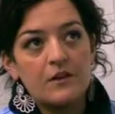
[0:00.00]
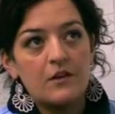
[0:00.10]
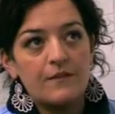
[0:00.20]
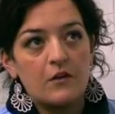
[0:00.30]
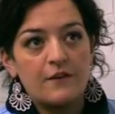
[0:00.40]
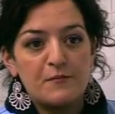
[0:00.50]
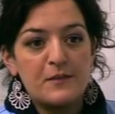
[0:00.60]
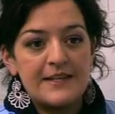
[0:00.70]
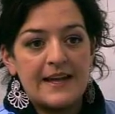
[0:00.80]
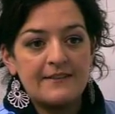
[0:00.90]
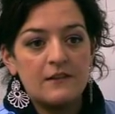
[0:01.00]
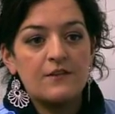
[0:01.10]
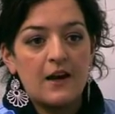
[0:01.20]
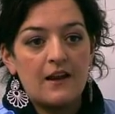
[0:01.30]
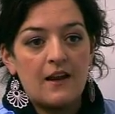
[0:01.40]
you've sort of pretended,
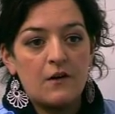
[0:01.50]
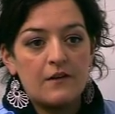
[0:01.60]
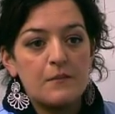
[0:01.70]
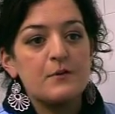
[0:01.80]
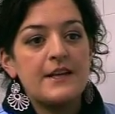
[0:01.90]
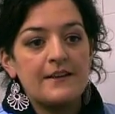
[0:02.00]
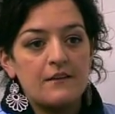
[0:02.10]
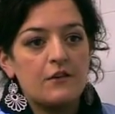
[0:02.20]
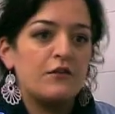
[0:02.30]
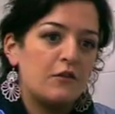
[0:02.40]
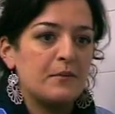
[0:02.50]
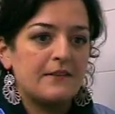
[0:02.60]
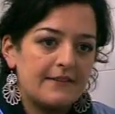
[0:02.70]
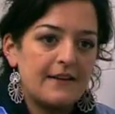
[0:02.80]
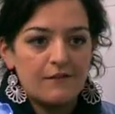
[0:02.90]
you've gone along with it, pretended you're too
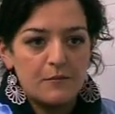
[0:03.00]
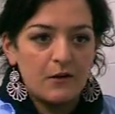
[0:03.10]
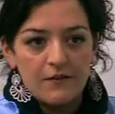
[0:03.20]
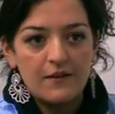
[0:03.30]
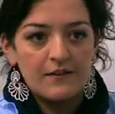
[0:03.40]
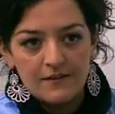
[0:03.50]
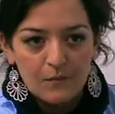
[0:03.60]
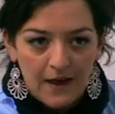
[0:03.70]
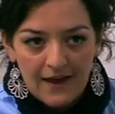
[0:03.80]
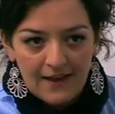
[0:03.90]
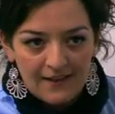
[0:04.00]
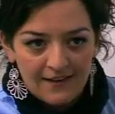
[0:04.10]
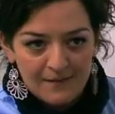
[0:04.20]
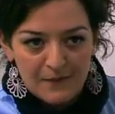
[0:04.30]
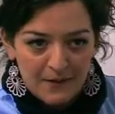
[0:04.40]
busy to have a boyfriend as
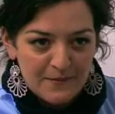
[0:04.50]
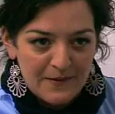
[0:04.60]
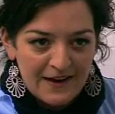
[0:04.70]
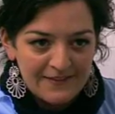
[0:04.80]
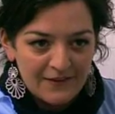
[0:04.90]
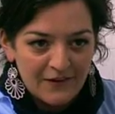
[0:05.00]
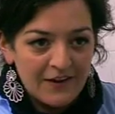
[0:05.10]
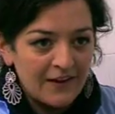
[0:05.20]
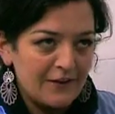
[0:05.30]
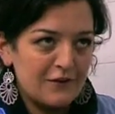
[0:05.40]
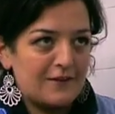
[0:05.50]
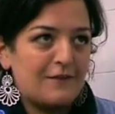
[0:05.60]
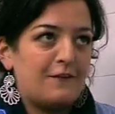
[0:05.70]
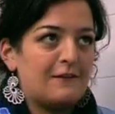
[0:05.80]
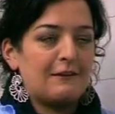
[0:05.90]
well, and blah, blah, blah, so just
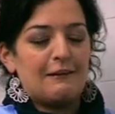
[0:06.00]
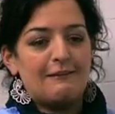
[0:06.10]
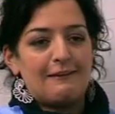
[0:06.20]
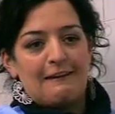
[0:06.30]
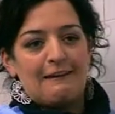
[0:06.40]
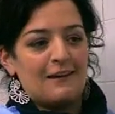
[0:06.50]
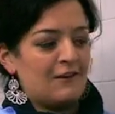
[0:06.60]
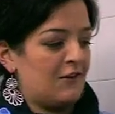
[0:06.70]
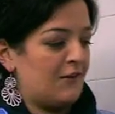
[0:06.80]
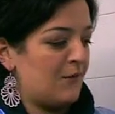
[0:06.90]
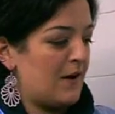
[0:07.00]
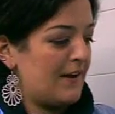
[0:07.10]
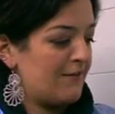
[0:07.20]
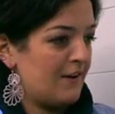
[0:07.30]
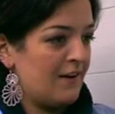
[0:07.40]
a physical thing, you know,
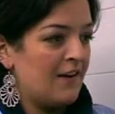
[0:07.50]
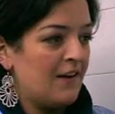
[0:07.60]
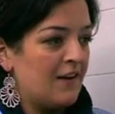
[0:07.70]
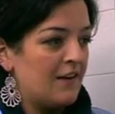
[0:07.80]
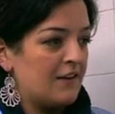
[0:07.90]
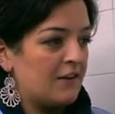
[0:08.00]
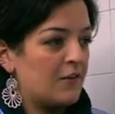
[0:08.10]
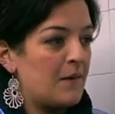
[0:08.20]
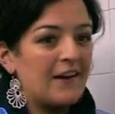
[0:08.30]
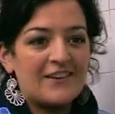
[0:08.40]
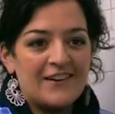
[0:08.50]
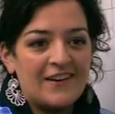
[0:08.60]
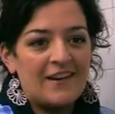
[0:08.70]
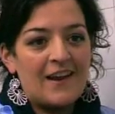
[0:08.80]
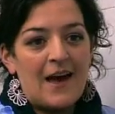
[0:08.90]
whatever. You're
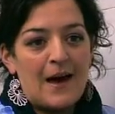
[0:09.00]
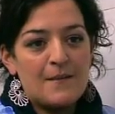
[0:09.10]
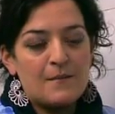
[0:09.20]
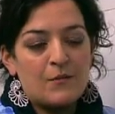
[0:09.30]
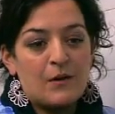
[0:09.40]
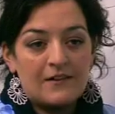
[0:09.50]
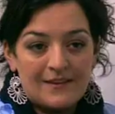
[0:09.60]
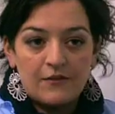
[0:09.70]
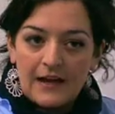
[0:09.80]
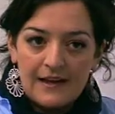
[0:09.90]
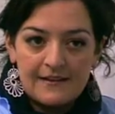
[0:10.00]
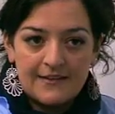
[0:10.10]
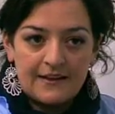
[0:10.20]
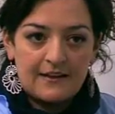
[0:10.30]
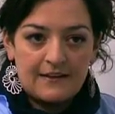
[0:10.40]
modern, whereas in
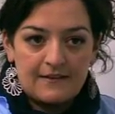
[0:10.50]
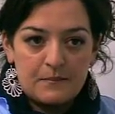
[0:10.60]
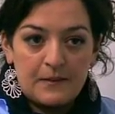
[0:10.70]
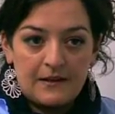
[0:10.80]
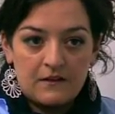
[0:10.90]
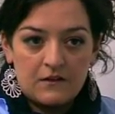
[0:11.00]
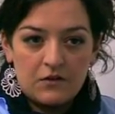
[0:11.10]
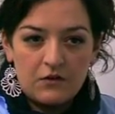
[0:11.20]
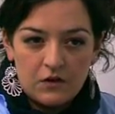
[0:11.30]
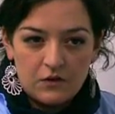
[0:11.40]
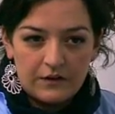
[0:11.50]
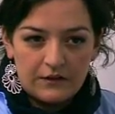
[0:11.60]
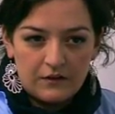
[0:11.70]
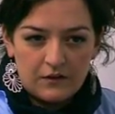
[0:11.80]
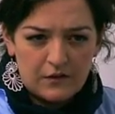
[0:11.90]
reality, it's been
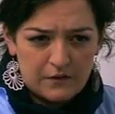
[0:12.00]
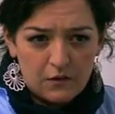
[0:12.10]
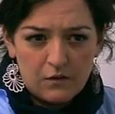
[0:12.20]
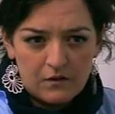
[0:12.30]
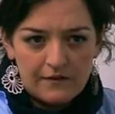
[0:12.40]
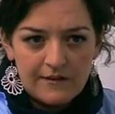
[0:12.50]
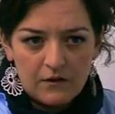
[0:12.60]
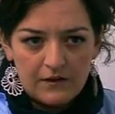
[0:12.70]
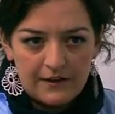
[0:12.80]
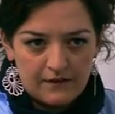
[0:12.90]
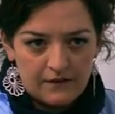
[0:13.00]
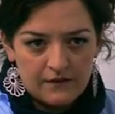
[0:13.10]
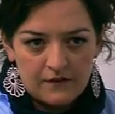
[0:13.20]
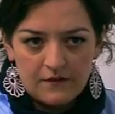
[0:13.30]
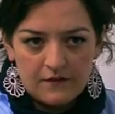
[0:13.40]
corroding your soul slowly
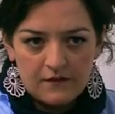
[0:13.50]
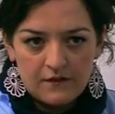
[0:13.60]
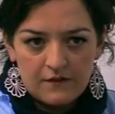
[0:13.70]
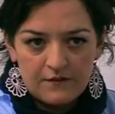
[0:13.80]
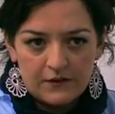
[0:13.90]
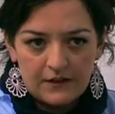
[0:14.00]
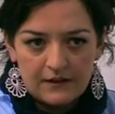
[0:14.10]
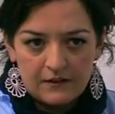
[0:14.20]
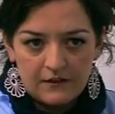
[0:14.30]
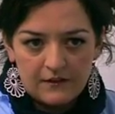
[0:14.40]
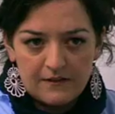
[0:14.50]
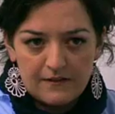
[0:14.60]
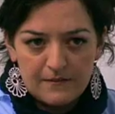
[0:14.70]
for years.